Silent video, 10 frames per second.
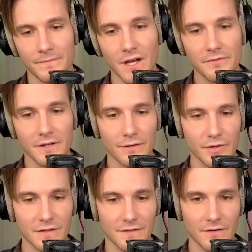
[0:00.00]
Not the hero we
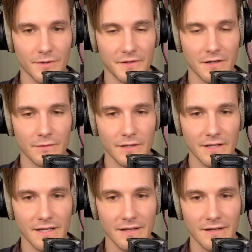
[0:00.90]
deserve, but the hero we
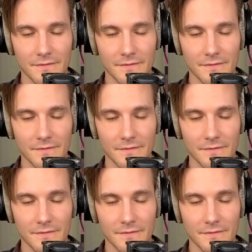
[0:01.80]
need.